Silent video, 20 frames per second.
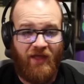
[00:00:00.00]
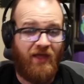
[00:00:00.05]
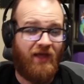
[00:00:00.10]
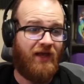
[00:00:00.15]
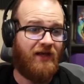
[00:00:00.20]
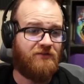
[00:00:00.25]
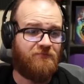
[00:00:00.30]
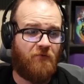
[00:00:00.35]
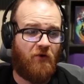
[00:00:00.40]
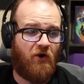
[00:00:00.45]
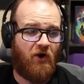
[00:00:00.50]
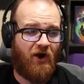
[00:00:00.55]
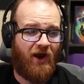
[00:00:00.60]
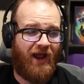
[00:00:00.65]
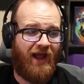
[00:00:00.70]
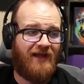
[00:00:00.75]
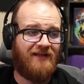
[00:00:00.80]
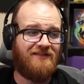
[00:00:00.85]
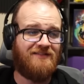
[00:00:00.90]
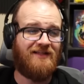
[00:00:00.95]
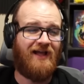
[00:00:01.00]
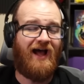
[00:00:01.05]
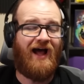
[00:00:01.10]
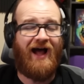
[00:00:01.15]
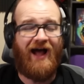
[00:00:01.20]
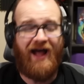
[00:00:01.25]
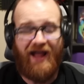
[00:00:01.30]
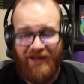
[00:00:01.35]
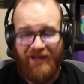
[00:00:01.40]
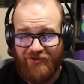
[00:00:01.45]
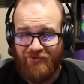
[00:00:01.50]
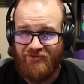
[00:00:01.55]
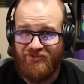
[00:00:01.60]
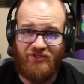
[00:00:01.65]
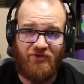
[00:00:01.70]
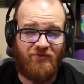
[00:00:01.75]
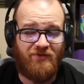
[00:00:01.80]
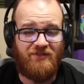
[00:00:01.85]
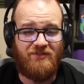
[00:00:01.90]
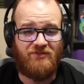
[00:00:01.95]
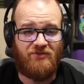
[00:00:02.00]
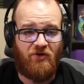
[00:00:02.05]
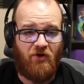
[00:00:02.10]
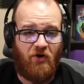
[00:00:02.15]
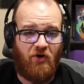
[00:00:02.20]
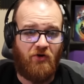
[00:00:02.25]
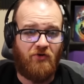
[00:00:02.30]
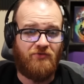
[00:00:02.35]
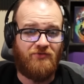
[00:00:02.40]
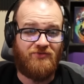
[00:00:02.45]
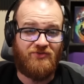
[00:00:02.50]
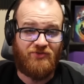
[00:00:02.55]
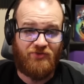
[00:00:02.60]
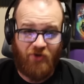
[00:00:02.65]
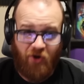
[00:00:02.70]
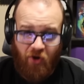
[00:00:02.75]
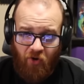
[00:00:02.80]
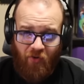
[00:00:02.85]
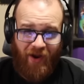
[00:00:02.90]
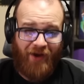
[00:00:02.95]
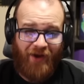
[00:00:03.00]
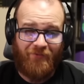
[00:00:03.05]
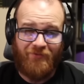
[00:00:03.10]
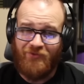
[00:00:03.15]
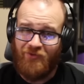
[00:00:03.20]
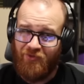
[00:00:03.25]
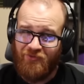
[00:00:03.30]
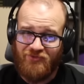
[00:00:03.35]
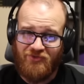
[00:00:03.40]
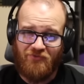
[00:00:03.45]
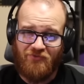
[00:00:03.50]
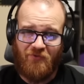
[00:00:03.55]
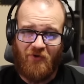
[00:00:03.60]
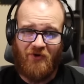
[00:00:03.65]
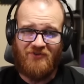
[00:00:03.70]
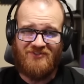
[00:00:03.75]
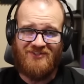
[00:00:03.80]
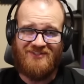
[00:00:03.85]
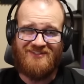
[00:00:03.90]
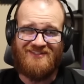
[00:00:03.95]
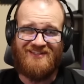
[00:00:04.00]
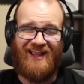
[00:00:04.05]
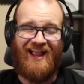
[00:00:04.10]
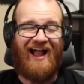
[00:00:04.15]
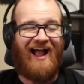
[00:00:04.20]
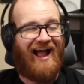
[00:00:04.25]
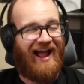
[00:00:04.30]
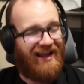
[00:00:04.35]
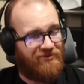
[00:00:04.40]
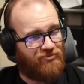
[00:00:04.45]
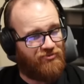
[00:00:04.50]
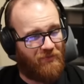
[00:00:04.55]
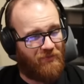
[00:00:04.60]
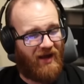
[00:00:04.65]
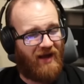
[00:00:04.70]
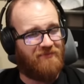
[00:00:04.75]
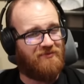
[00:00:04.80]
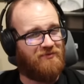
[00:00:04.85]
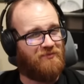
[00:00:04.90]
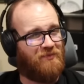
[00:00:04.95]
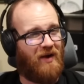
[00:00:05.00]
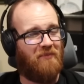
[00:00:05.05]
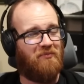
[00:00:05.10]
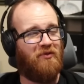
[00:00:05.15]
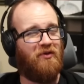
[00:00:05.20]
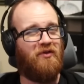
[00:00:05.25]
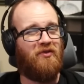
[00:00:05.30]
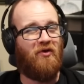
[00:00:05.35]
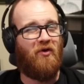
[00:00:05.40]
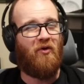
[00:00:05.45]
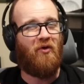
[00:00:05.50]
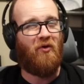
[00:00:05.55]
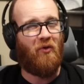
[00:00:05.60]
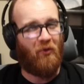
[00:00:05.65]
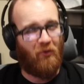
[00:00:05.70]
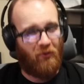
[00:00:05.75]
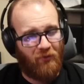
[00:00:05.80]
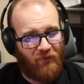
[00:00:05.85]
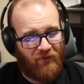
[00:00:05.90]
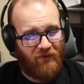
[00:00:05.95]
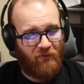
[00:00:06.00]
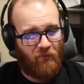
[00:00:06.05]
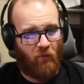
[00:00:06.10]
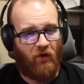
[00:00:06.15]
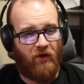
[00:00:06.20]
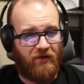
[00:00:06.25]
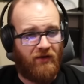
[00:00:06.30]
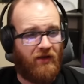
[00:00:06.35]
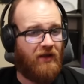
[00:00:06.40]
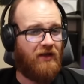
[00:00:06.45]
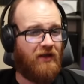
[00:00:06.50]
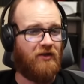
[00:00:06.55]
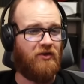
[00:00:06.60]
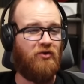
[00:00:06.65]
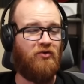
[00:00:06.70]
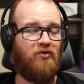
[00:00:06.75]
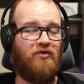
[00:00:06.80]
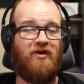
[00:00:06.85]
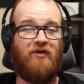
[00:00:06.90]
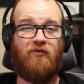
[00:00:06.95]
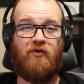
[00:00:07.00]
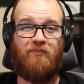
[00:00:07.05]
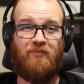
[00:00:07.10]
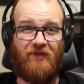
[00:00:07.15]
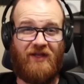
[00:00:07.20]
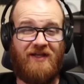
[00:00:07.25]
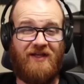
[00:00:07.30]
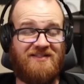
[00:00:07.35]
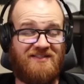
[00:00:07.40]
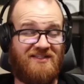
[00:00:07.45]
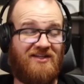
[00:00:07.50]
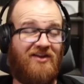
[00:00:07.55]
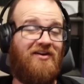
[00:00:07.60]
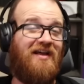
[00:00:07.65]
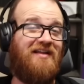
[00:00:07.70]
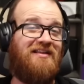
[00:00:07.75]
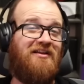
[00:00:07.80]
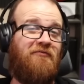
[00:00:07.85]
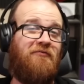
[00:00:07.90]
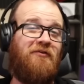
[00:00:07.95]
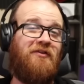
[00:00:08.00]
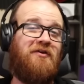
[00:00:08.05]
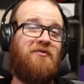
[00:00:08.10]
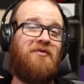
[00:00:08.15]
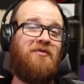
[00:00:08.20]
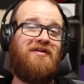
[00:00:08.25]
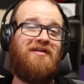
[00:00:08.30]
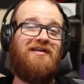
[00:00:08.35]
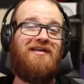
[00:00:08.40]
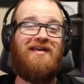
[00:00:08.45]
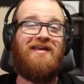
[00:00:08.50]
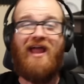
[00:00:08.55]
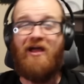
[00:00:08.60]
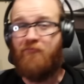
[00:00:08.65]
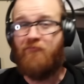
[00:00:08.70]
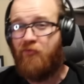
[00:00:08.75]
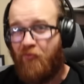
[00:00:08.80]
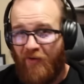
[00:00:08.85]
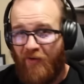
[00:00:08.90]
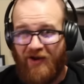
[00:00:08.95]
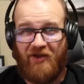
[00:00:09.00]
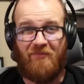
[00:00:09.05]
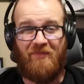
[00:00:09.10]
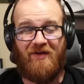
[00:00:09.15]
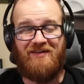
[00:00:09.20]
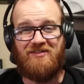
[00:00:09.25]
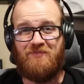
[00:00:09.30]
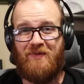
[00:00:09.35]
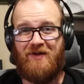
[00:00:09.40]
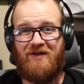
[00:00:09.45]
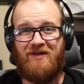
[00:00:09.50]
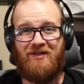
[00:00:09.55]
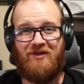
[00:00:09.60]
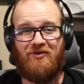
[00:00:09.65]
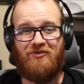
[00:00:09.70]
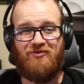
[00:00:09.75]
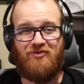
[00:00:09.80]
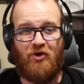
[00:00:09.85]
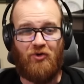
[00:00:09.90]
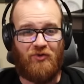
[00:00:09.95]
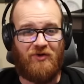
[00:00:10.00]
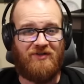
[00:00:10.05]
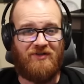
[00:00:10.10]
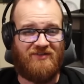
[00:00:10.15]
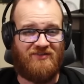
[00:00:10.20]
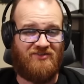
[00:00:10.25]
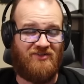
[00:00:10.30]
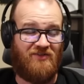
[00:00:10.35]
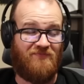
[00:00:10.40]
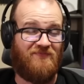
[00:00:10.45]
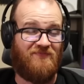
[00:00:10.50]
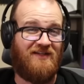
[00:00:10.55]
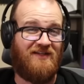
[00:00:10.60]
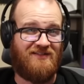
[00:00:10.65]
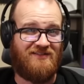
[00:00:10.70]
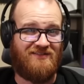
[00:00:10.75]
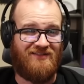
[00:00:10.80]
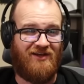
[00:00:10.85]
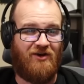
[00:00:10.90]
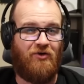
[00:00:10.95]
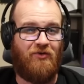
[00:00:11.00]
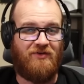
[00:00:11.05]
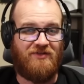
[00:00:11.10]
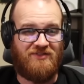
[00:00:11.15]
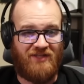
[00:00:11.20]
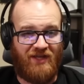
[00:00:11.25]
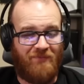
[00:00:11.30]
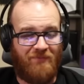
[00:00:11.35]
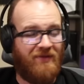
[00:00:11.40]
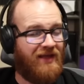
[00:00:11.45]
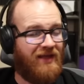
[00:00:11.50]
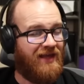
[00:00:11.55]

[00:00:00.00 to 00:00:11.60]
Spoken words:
As far as higher series cards go, I would go so far as to say Hydra Bob's probably the only one you can replace here, and I definitely would never recommend spending your tokens on something as narrow as him.